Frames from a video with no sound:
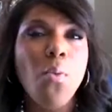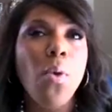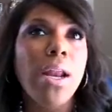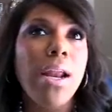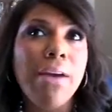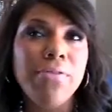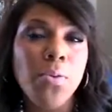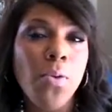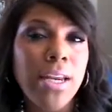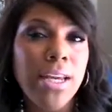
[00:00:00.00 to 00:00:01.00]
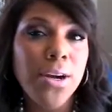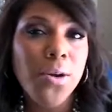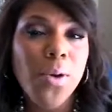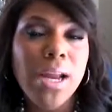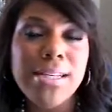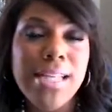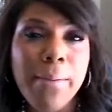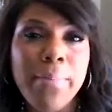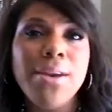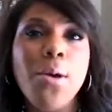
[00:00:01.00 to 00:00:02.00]
what, after 1 year, what has
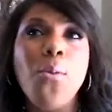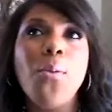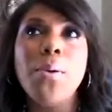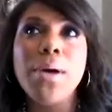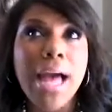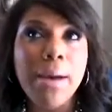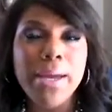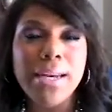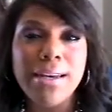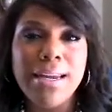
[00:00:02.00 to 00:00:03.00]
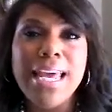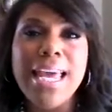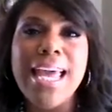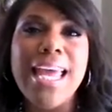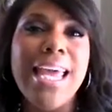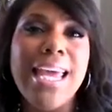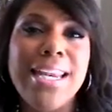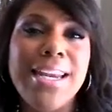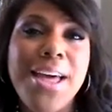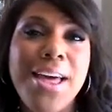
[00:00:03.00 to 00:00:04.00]
happened, what will happen in